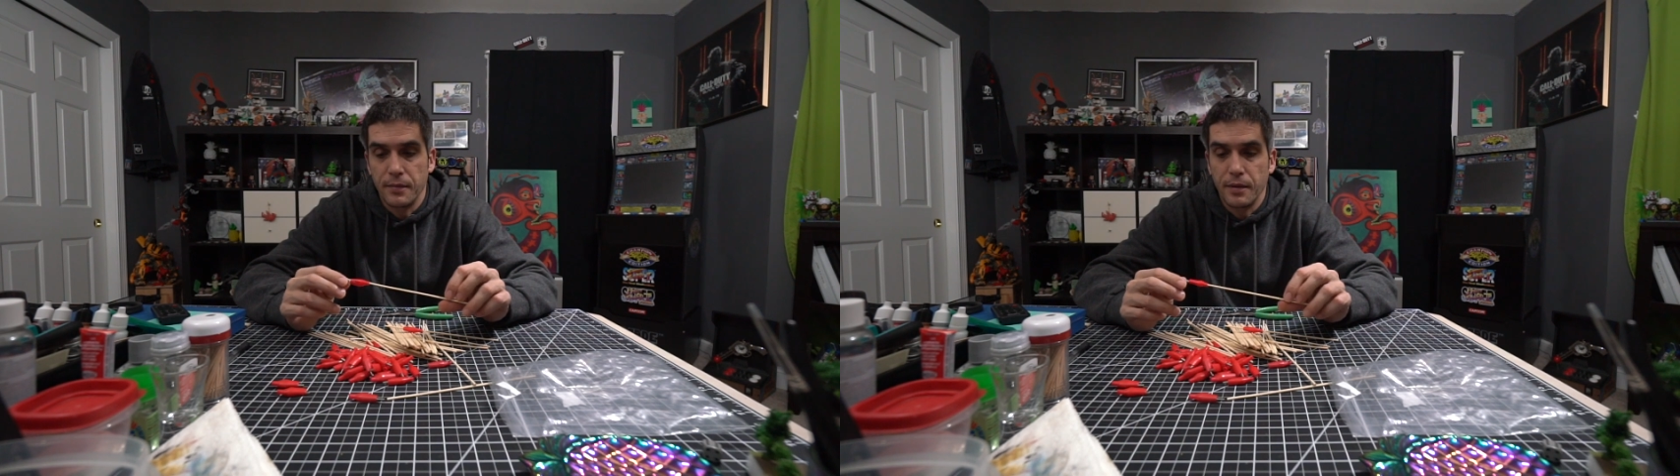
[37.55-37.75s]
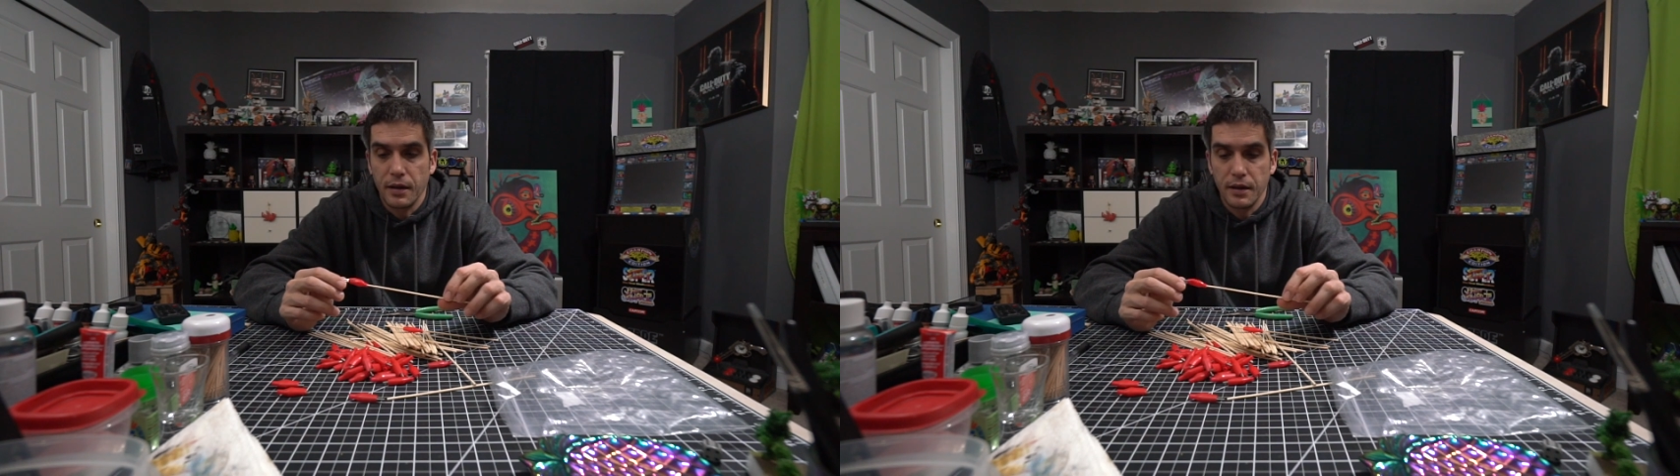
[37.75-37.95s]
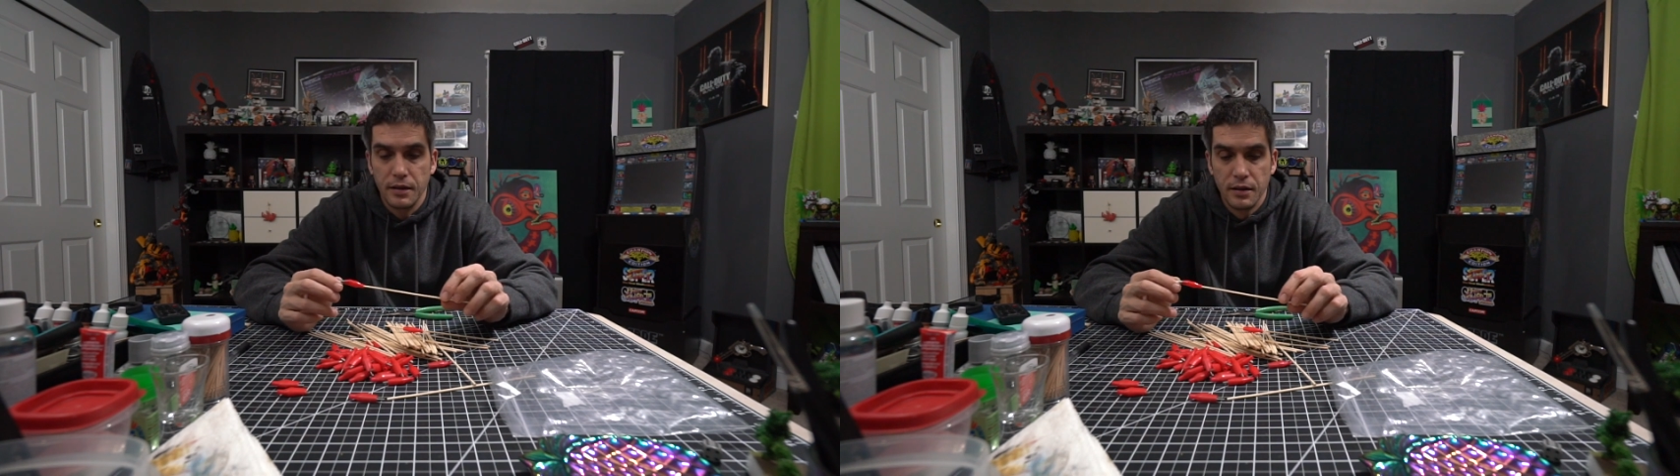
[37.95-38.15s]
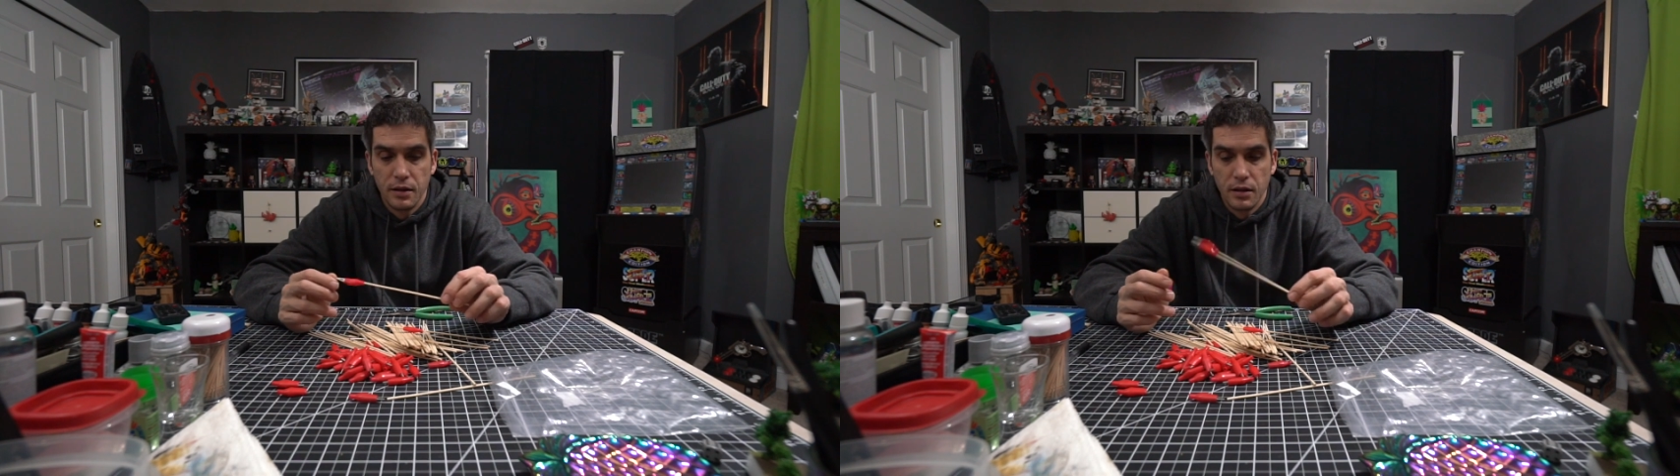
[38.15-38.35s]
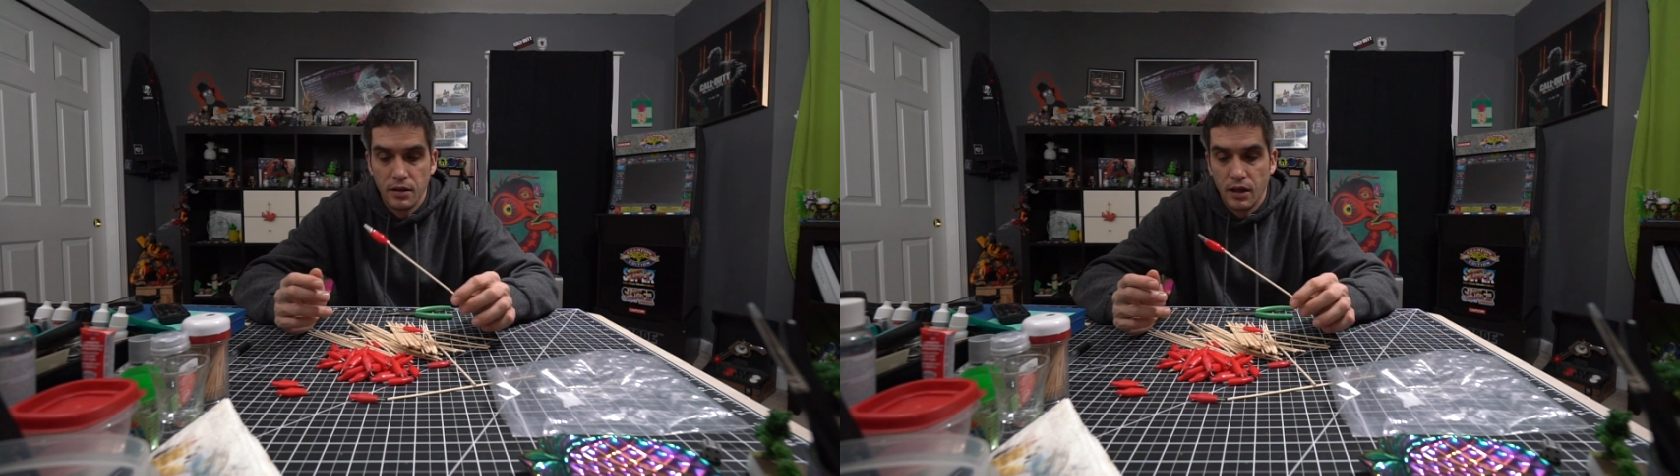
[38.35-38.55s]
but
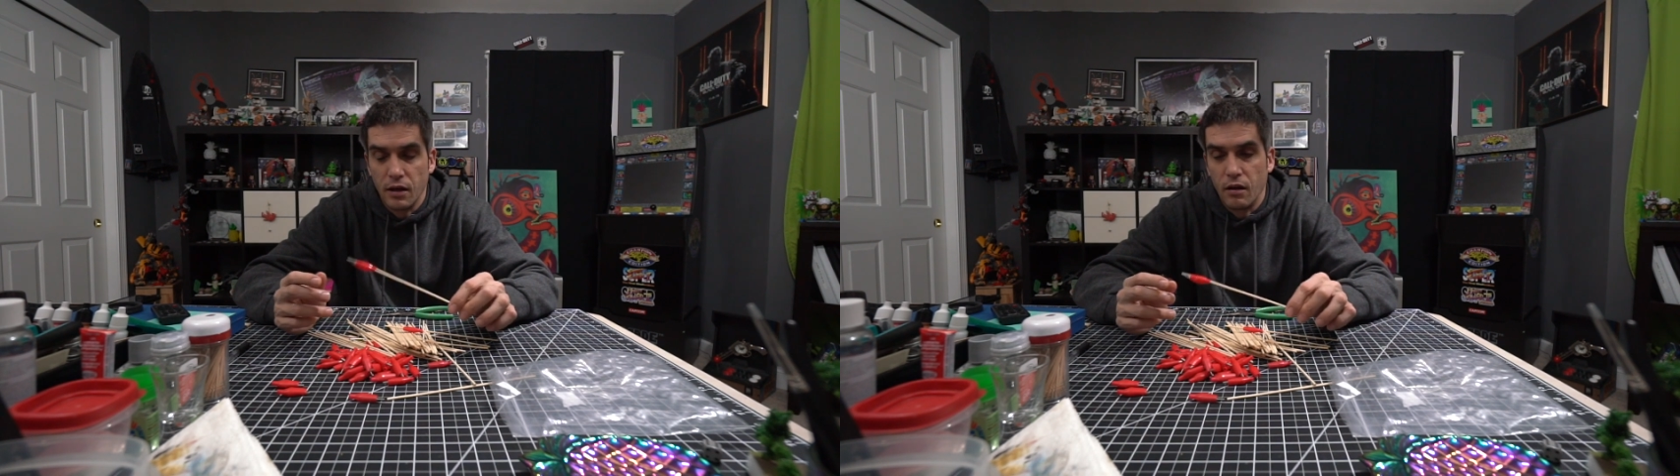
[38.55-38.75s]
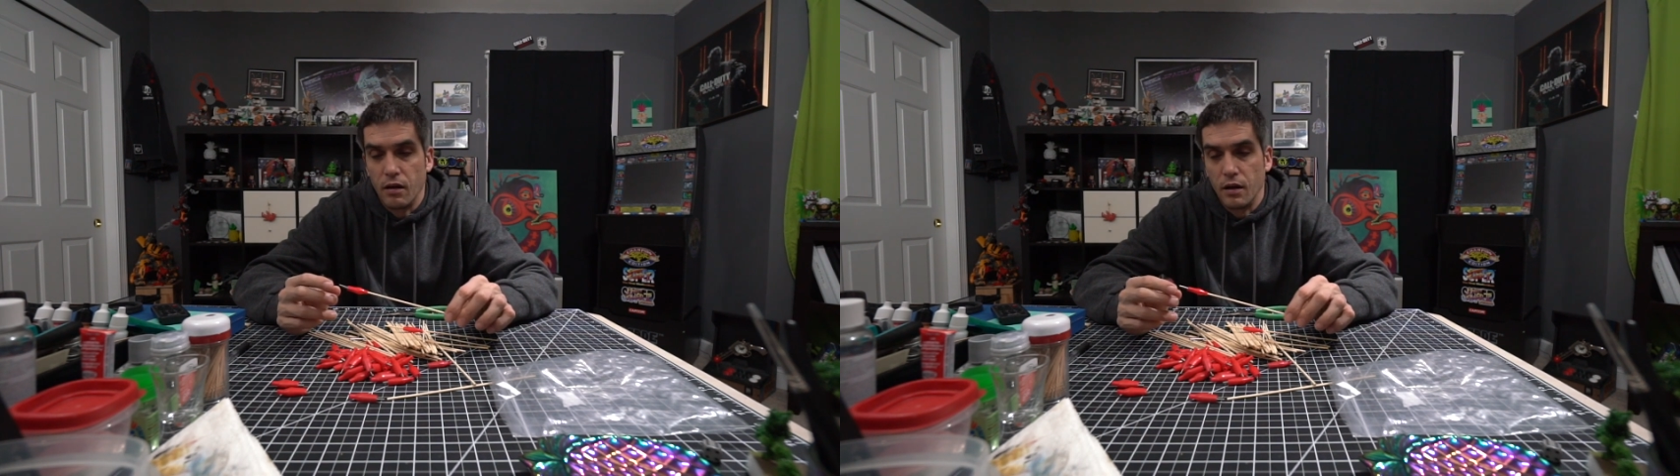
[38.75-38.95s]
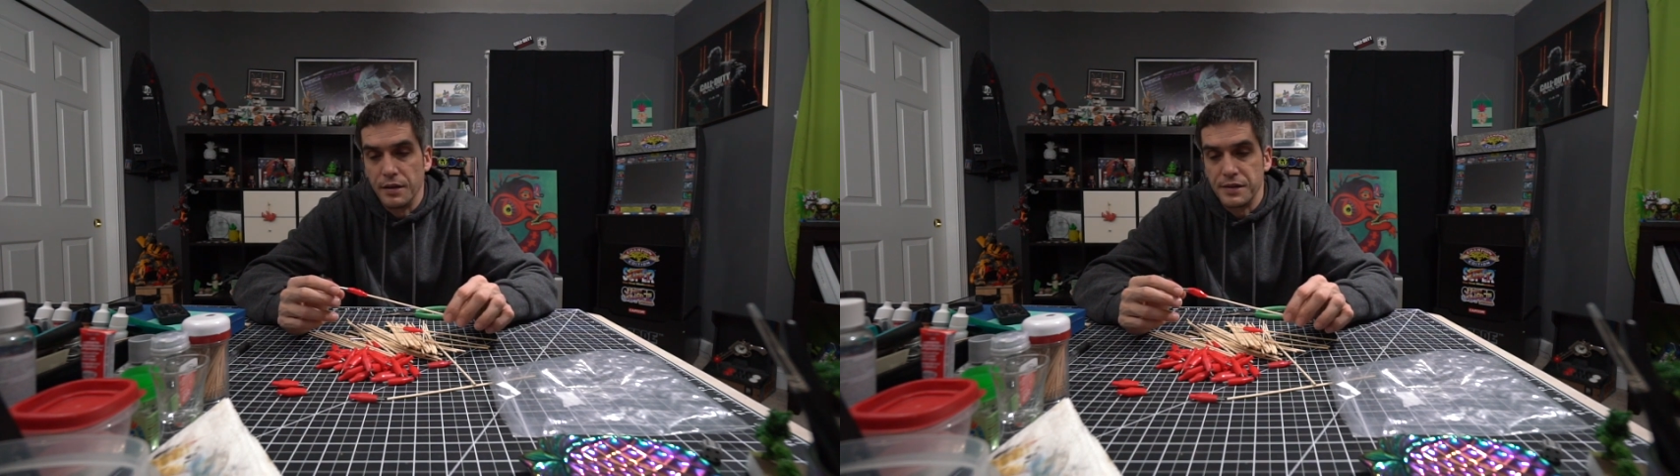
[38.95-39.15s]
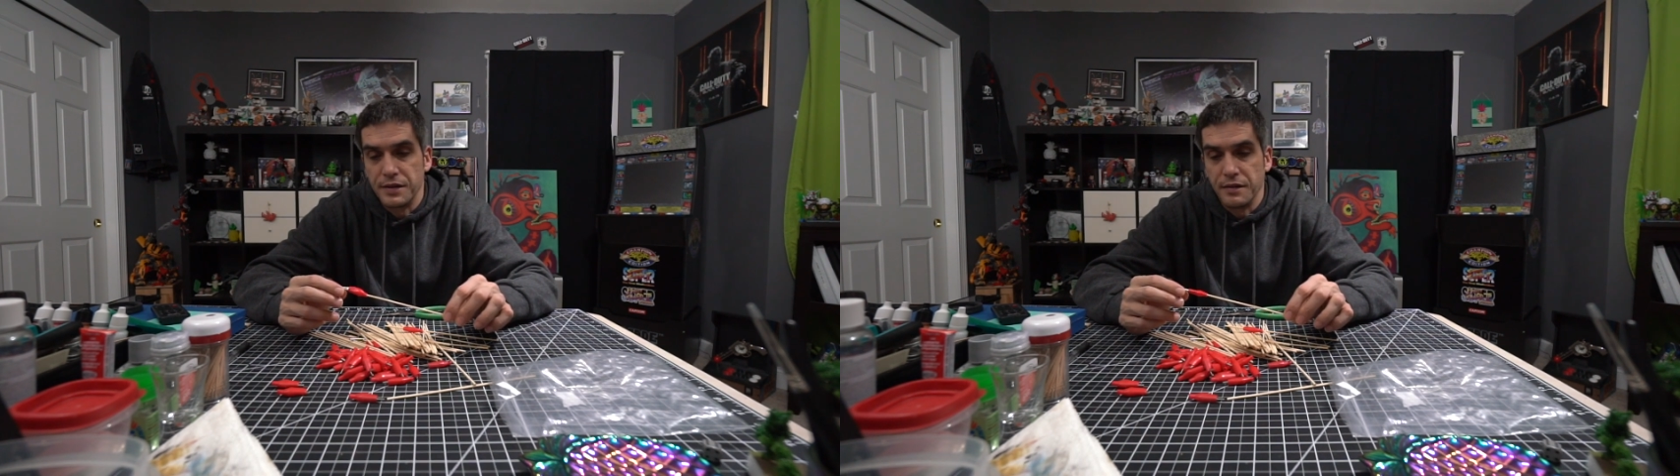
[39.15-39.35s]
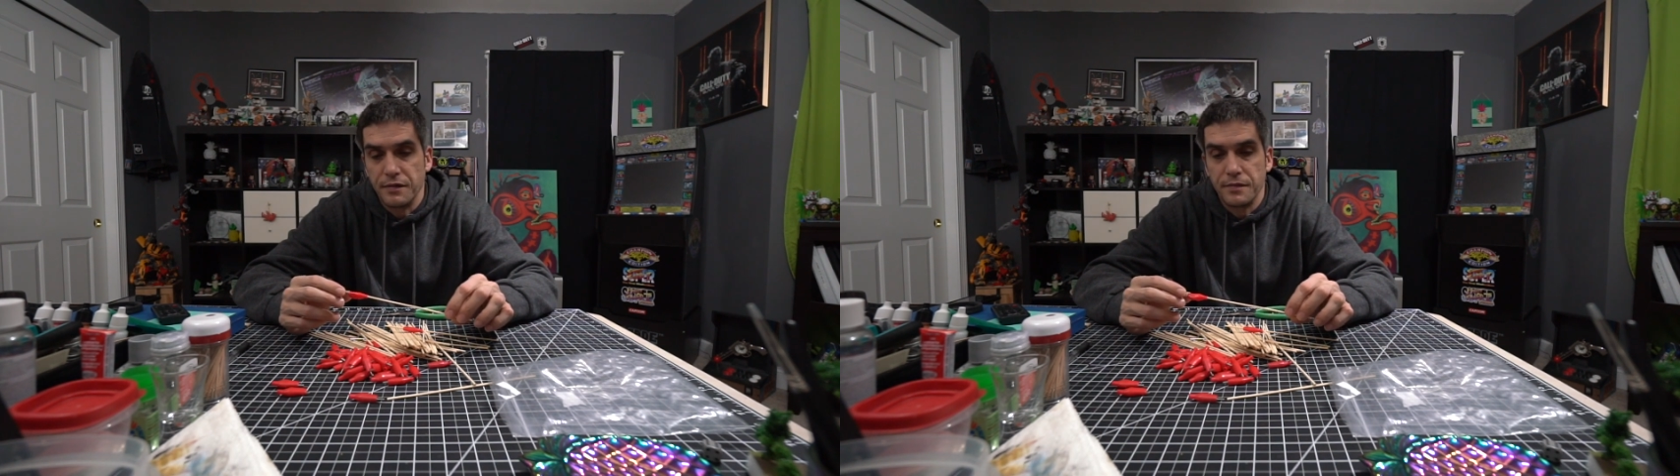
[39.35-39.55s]
in all
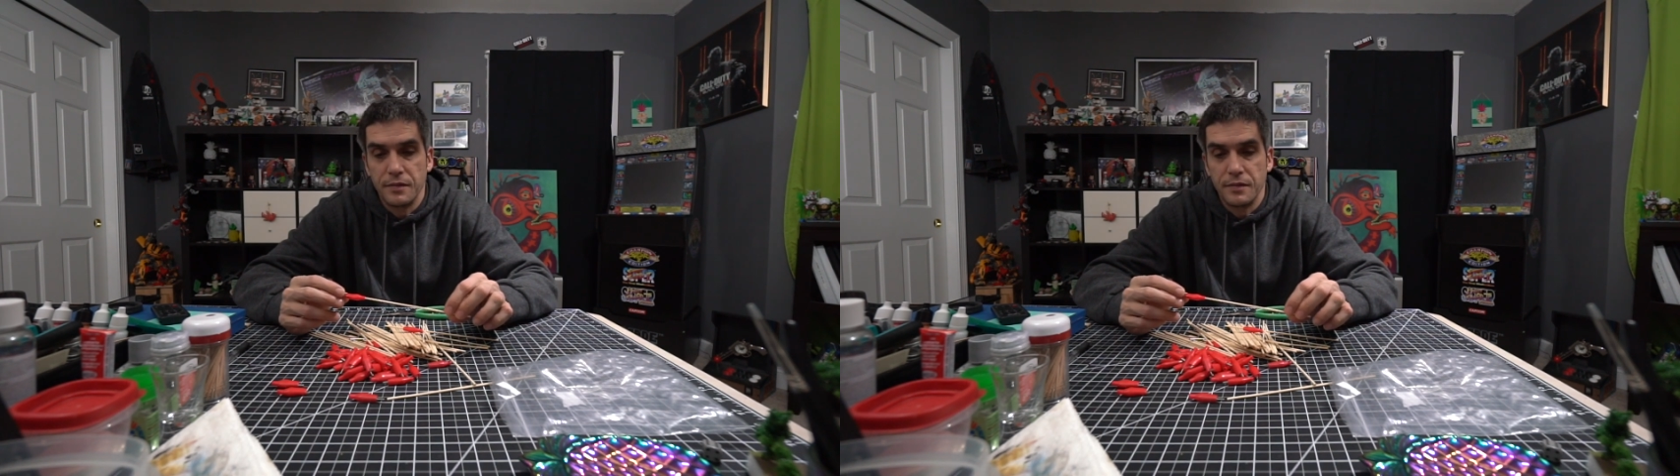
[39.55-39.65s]
honesty,